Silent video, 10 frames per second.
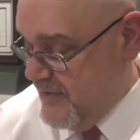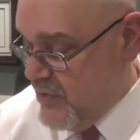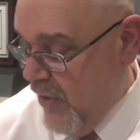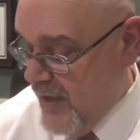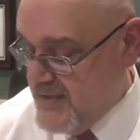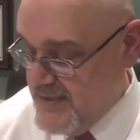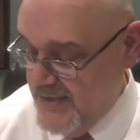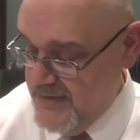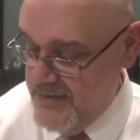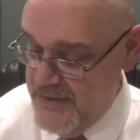talks,
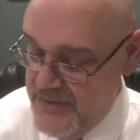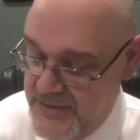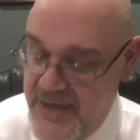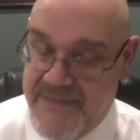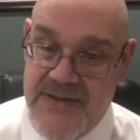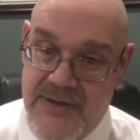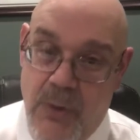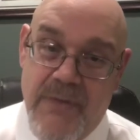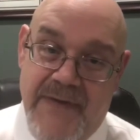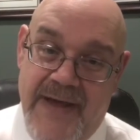then you have to
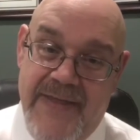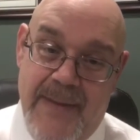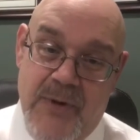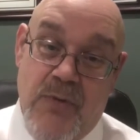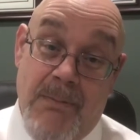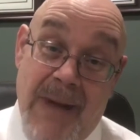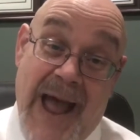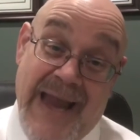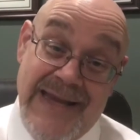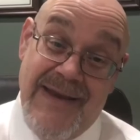notify them and
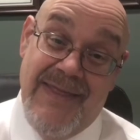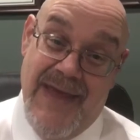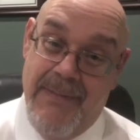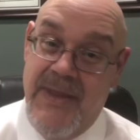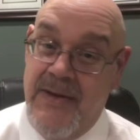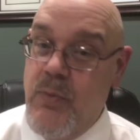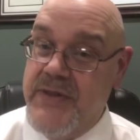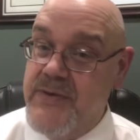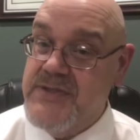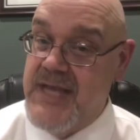remind them that
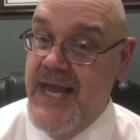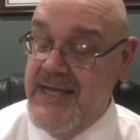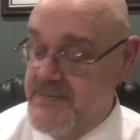what they're saying is